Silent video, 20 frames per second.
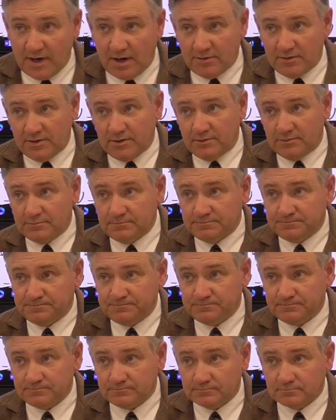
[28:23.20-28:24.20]
value.
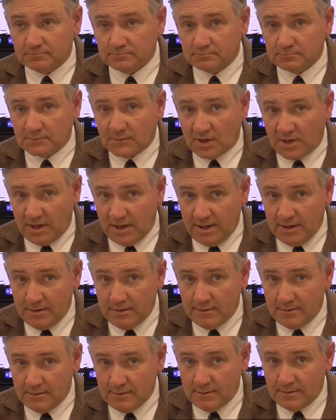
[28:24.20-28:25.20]

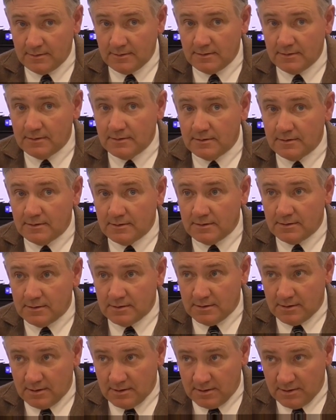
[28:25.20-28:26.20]
Okay?
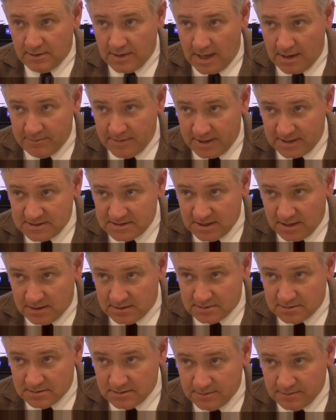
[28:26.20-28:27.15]
That makes sense.